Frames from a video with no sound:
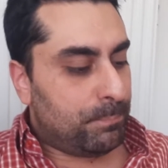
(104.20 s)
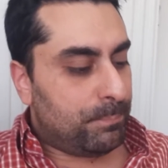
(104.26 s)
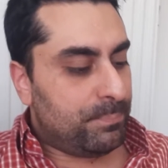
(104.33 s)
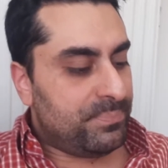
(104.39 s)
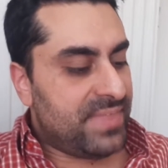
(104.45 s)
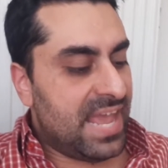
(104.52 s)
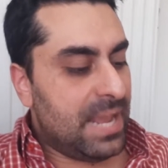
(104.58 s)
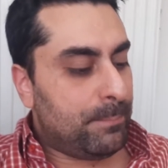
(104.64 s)

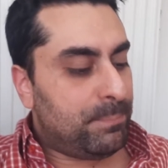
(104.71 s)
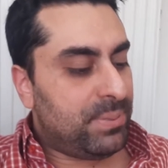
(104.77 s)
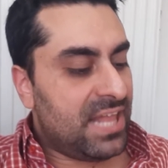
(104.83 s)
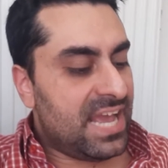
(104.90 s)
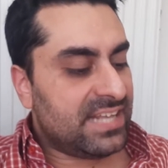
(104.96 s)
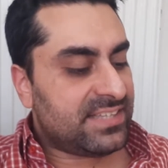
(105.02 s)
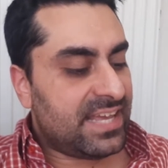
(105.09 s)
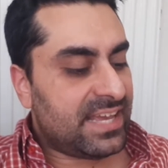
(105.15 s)
they
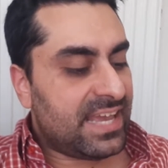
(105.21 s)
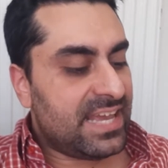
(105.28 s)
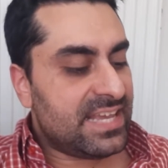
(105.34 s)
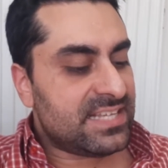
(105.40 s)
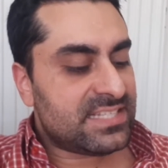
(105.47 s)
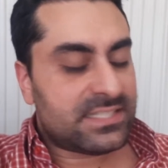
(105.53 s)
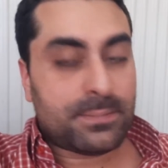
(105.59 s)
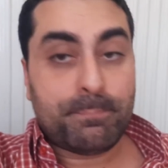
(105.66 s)
played
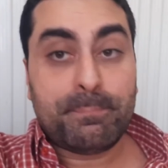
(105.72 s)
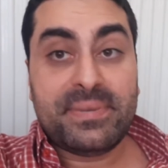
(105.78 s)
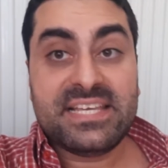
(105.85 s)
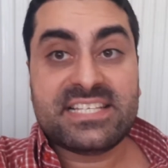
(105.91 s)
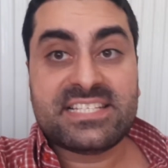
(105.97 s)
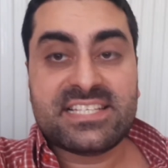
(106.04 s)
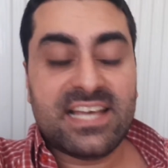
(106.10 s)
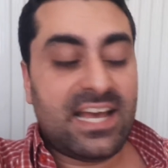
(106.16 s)
against
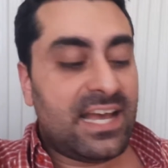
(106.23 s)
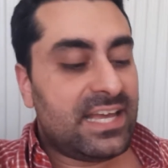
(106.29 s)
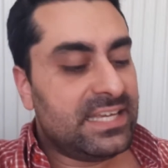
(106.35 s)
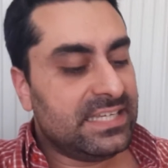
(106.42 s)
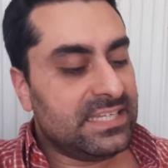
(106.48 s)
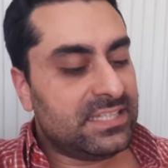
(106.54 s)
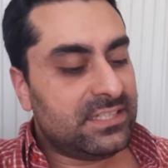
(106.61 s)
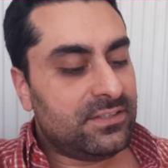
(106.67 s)
Pisa
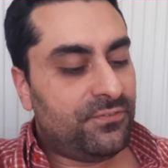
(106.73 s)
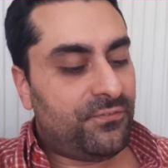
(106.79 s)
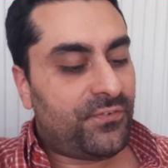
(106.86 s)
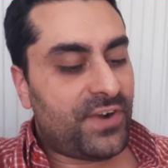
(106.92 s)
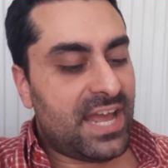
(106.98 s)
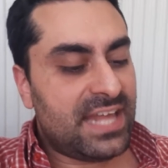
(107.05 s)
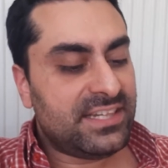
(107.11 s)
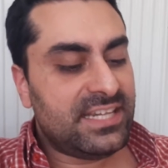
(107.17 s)
in
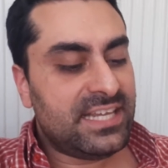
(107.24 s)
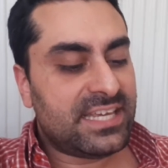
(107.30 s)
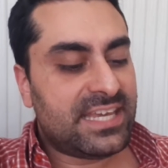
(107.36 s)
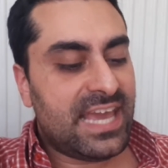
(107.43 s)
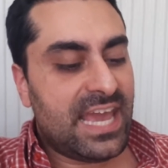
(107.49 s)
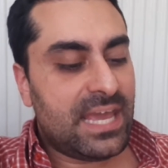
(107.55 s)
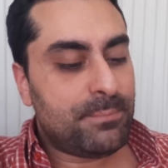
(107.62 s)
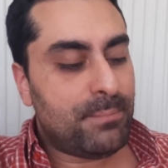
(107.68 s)
friendly
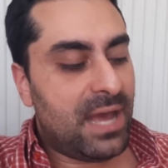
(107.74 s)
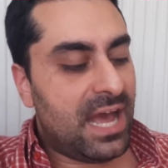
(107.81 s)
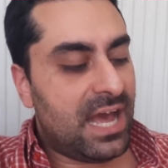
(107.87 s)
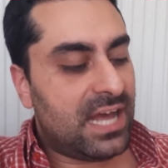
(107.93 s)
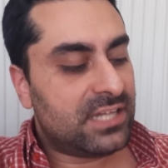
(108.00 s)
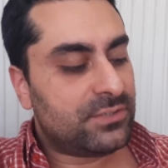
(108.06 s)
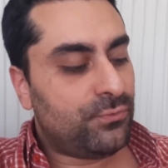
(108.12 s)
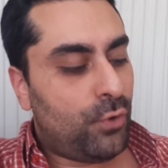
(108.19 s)
game
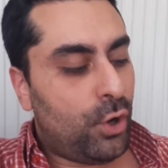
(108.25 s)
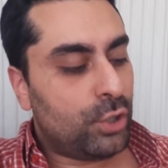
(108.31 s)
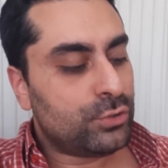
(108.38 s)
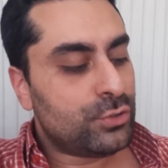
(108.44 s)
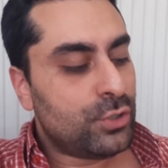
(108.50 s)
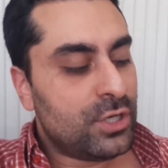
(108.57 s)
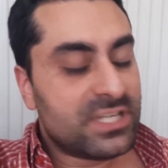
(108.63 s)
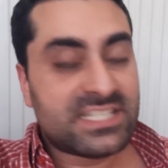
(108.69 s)
and
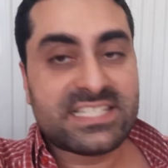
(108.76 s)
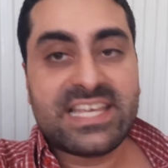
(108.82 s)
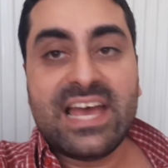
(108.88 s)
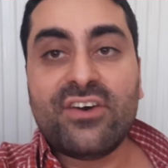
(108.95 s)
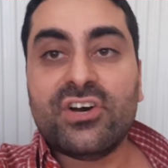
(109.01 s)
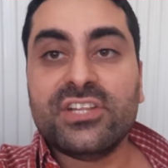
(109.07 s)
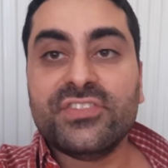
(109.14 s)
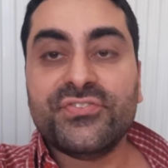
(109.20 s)
won
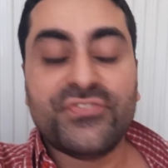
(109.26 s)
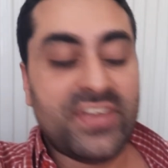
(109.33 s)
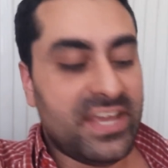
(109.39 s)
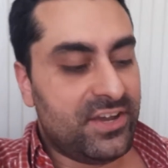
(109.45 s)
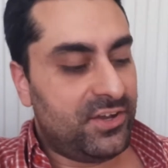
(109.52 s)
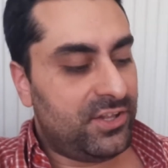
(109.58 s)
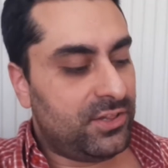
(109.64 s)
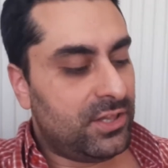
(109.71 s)

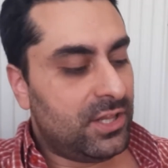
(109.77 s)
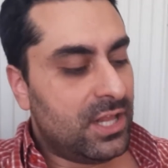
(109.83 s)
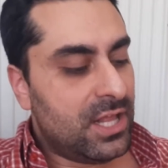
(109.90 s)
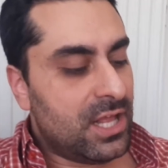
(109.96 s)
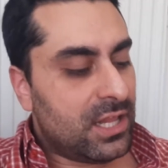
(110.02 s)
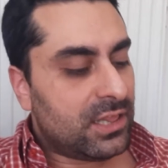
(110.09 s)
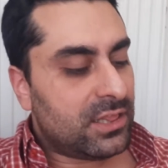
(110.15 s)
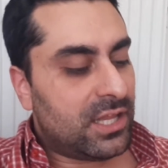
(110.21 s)
7-0.
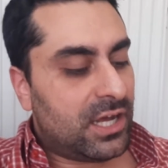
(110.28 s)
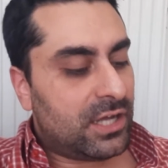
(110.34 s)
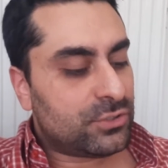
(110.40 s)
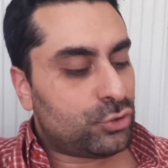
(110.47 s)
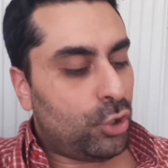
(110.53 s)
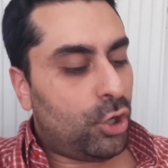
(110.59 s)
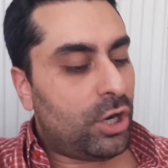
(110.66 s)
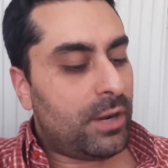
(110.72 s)

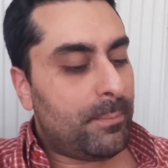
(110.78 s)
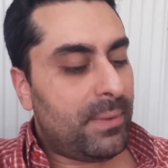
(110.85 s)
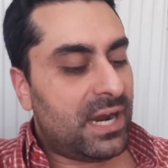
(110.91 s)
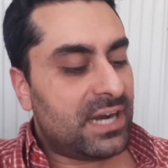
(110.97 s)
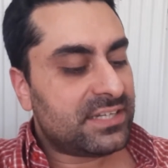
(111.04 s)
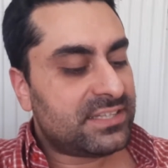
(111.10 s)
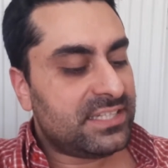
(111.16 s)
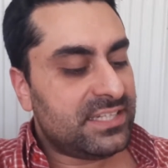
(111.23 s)
Lautaro
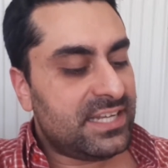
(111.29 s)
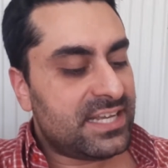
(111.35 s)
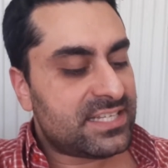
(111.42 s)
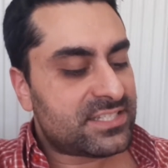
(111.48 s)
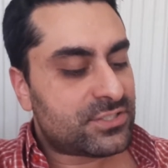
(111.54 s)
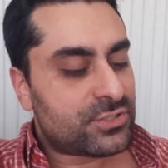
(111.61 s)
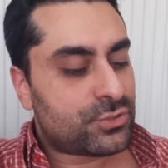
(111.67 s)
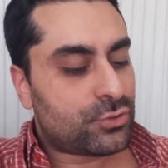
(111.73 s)

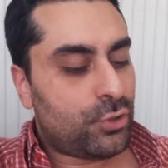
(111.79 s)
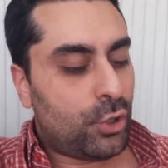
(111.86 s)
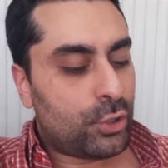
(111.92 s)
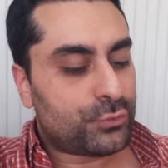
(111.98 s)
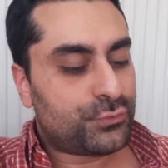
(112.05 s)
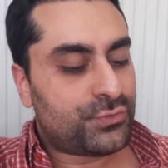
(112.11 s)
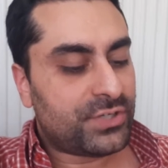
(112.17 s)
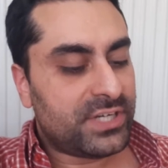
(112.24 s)
Martinez
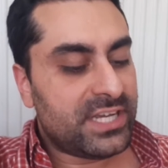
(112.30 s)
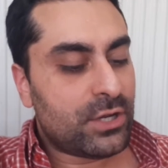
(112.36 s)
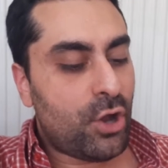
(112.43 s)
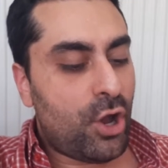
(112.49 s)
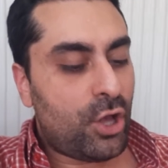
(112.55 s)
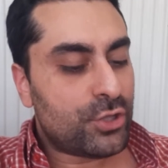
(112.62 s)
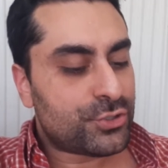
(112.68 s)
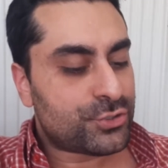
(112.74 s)
scored 3
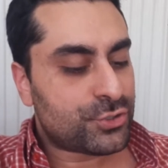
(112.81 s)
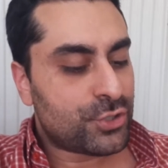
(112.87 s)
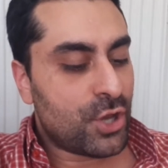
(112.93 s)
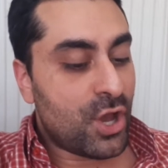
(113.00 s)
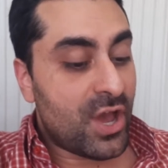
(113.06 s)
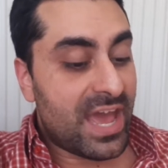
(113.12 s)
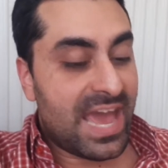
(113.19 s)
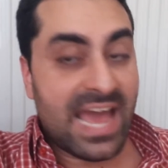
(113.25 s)
goals,
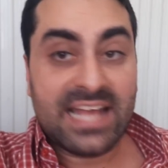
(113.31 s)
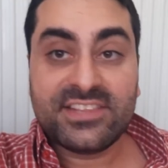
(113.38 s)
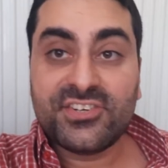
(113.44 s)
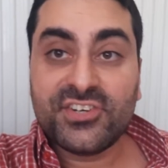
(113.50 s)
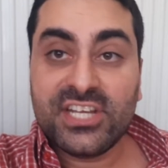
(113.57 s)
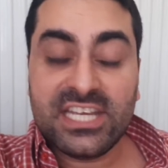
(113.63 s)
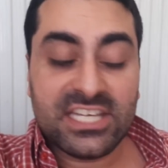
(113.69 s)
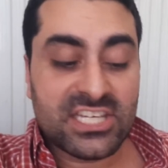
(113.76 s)

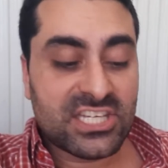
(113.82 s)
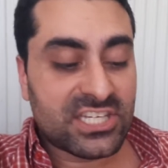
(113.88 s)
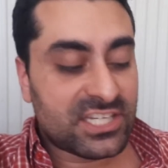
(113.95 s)
hat-trick,